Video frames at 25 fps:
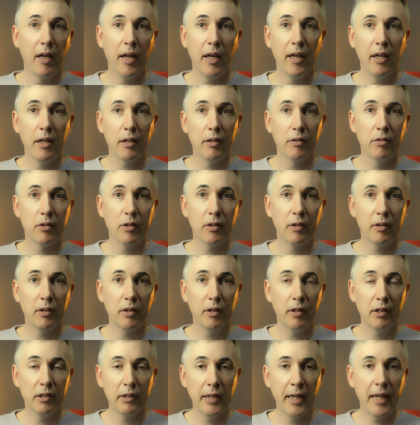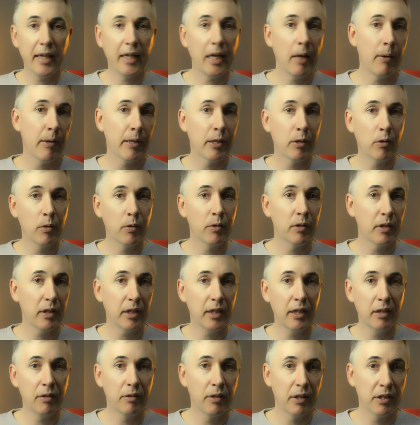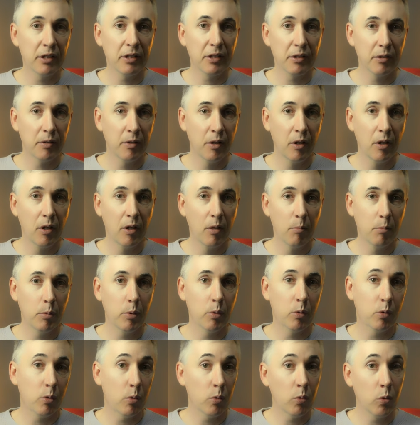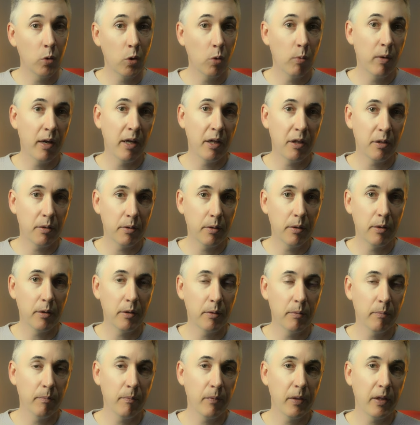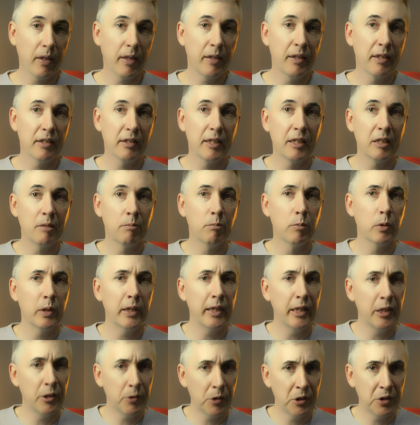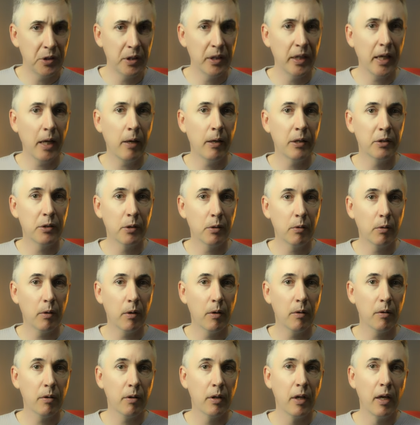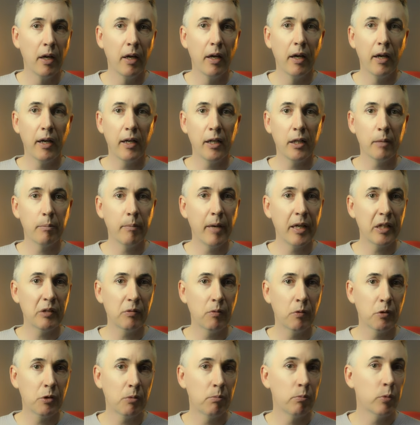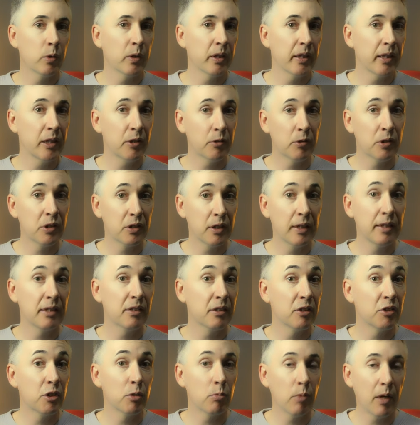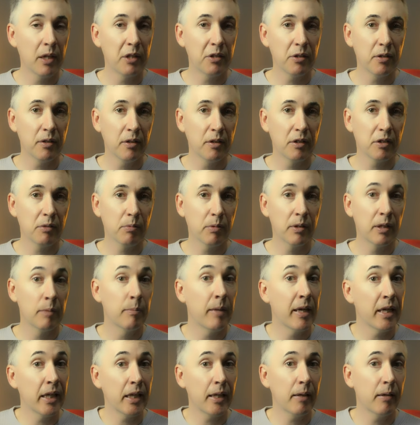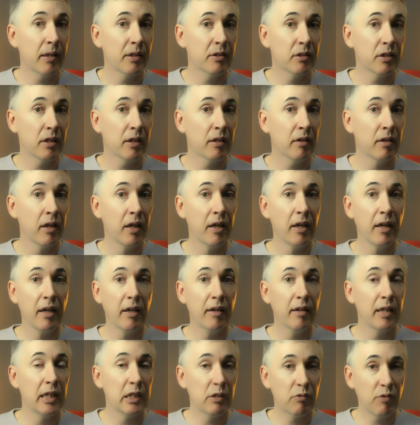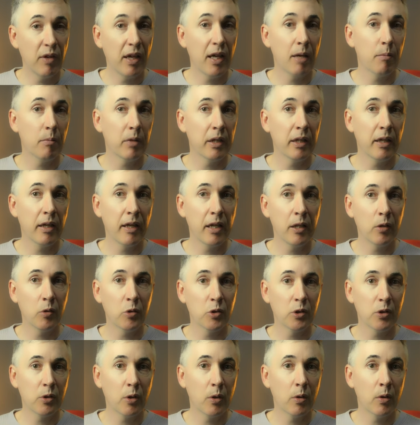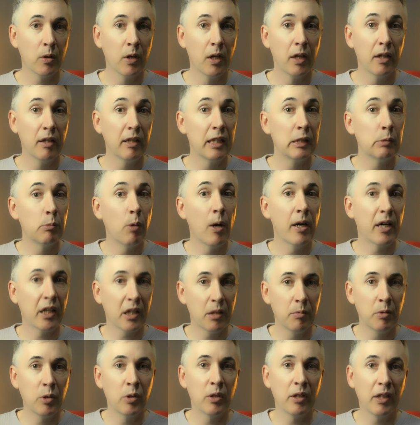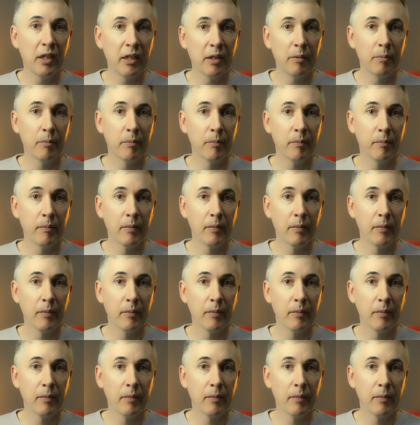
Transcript: And you see that going on in this book all the way through. And you see some really interesting character growth, and it makes for some really interesting situations with the main character, his family, and also his wider community.